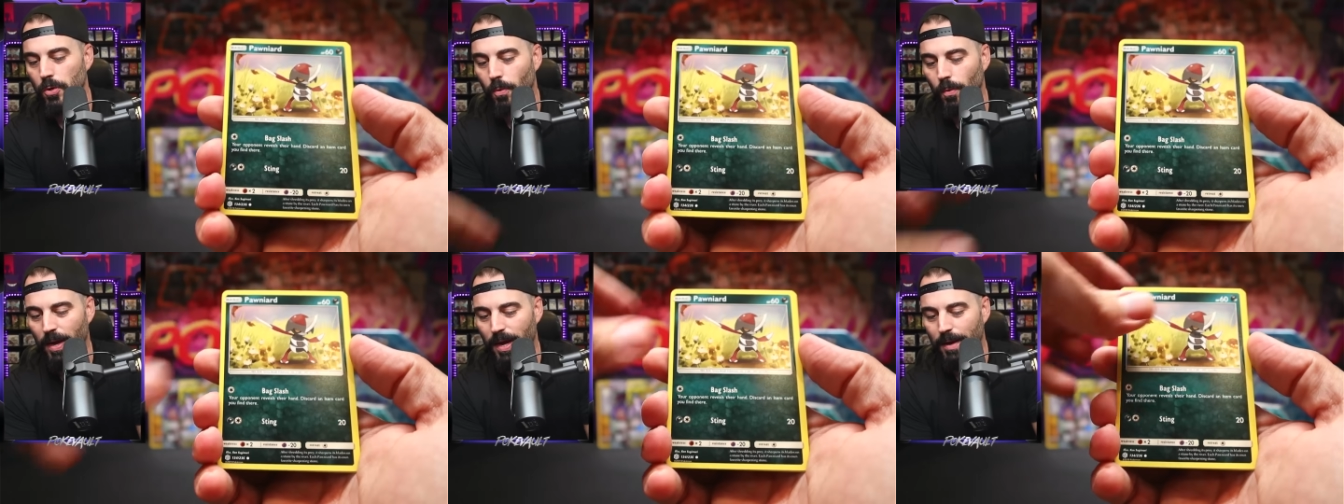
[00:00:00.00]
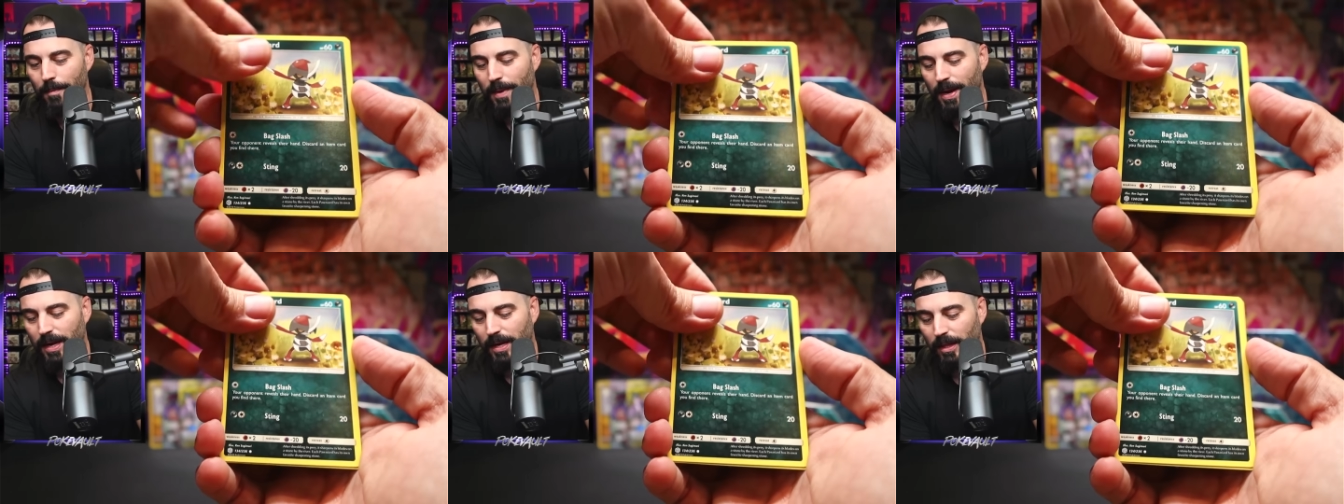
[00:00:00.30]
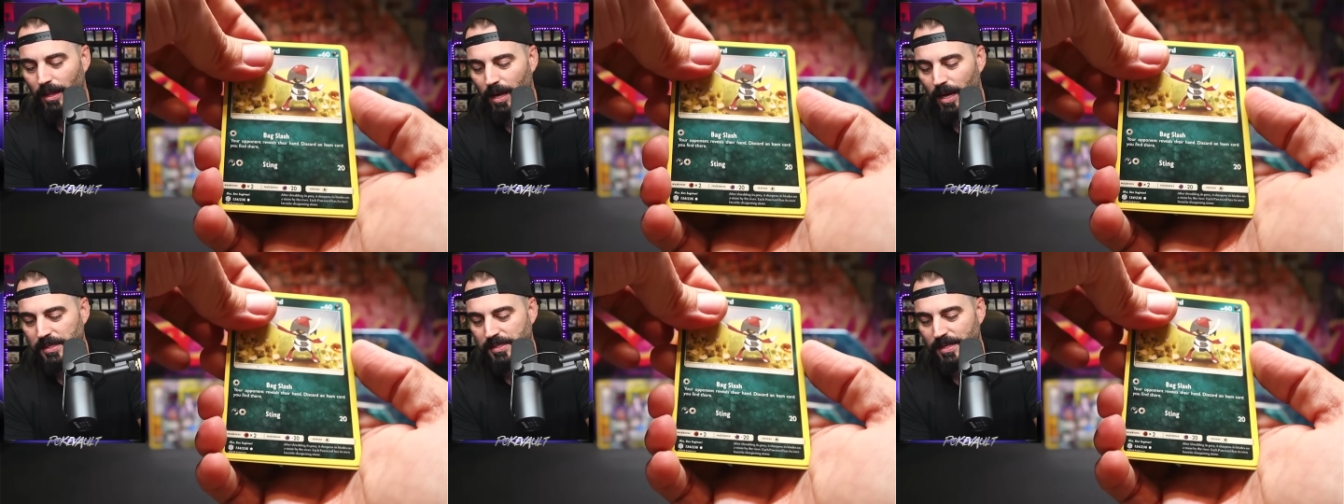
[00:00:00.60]
away in my
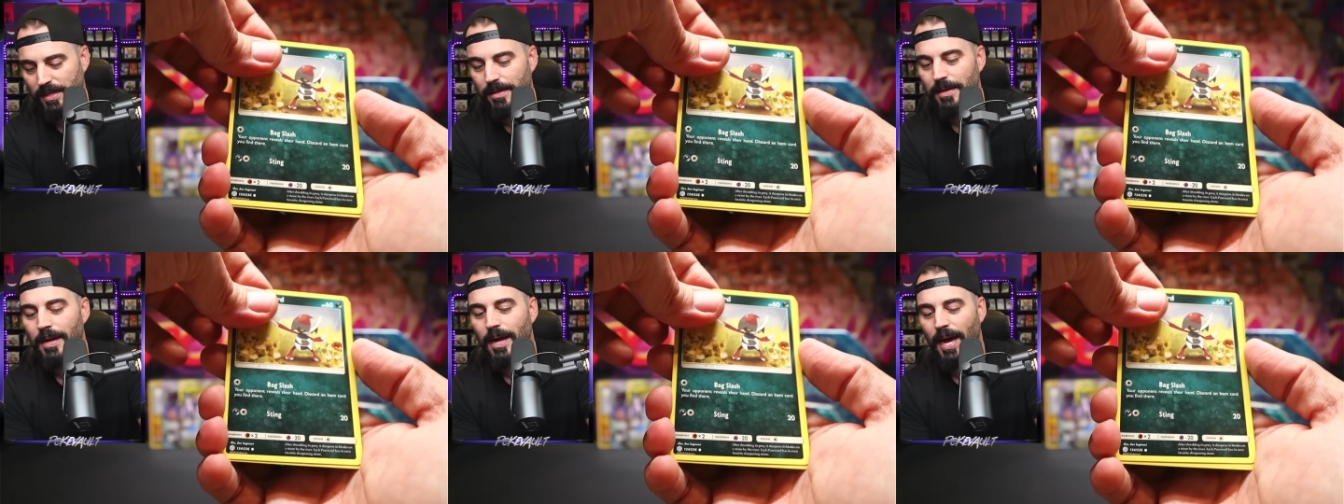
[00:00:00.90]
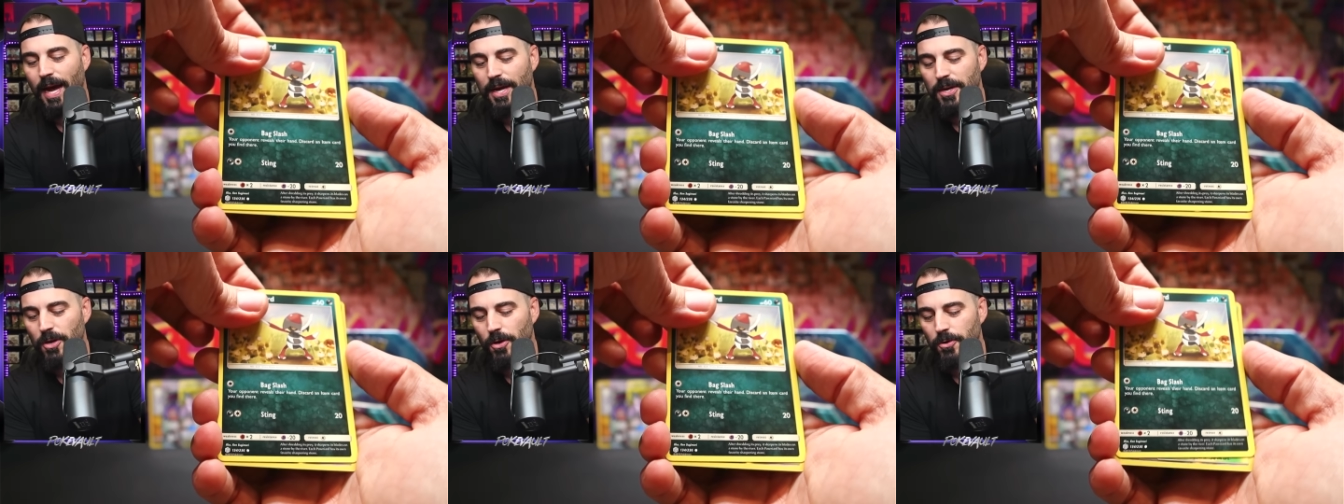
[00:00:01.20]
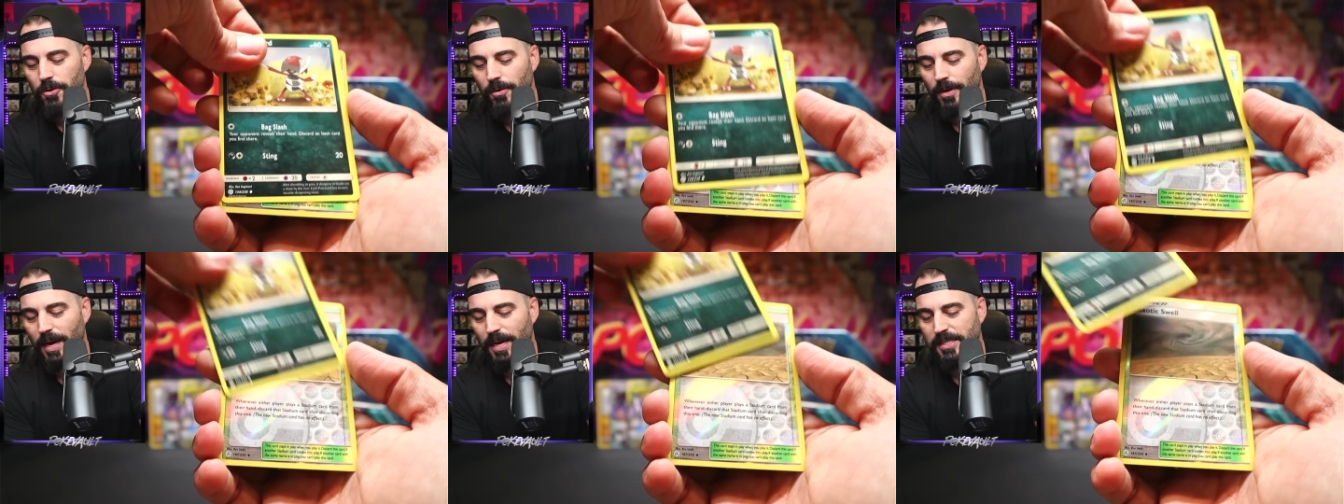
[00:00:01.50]
closet, I know
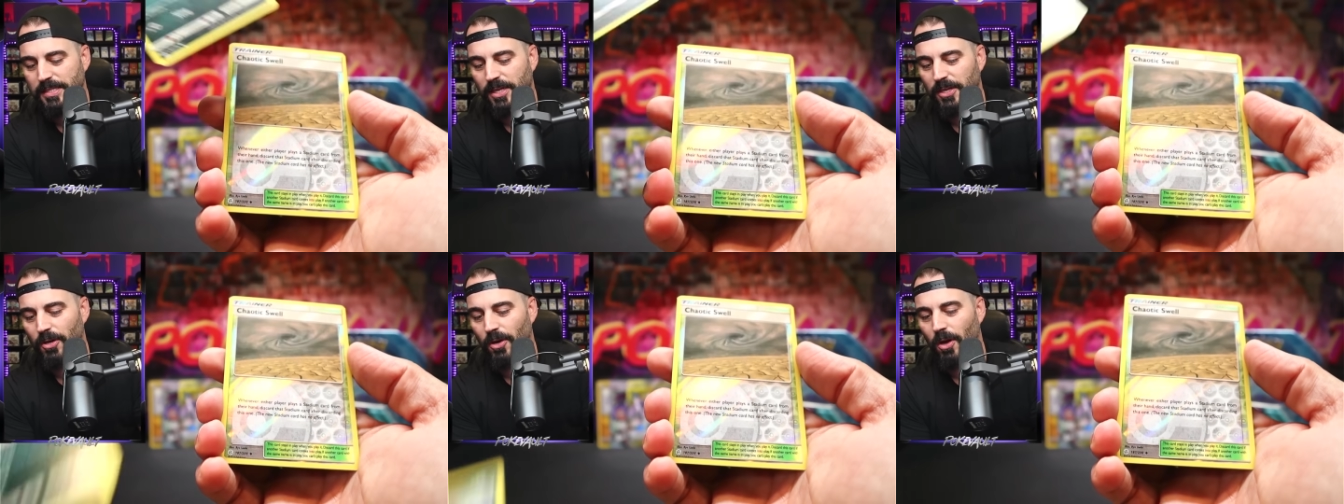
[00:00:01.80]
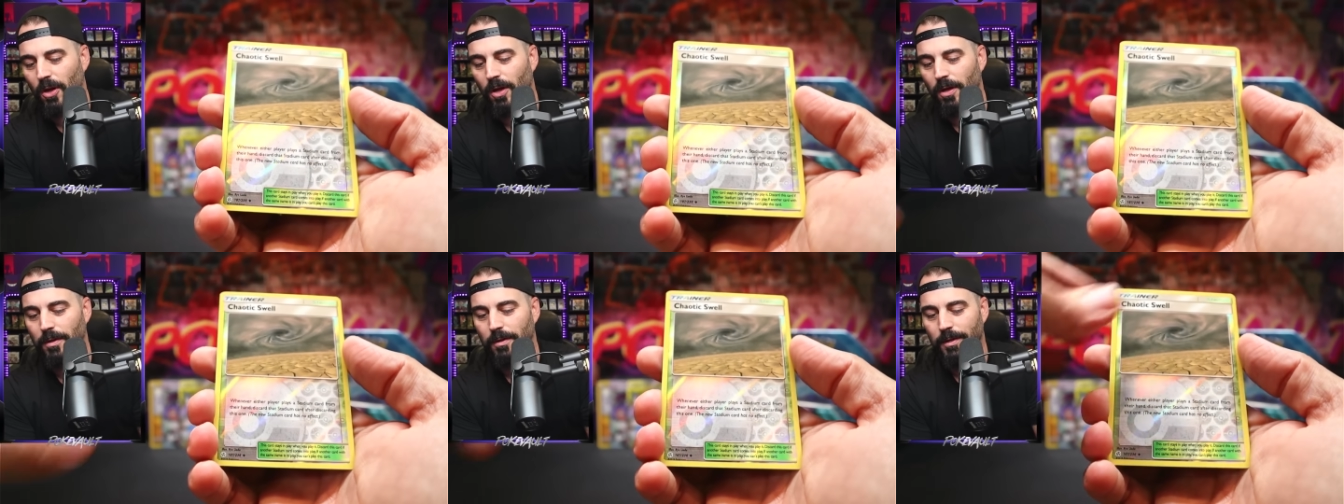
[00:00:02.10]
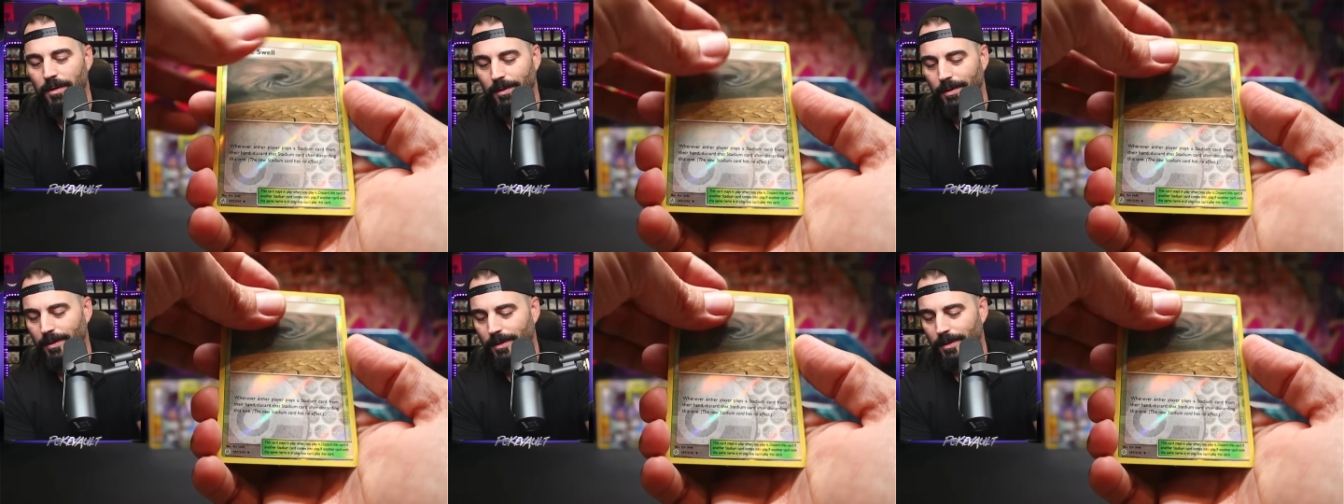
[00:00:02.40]
you guys can all...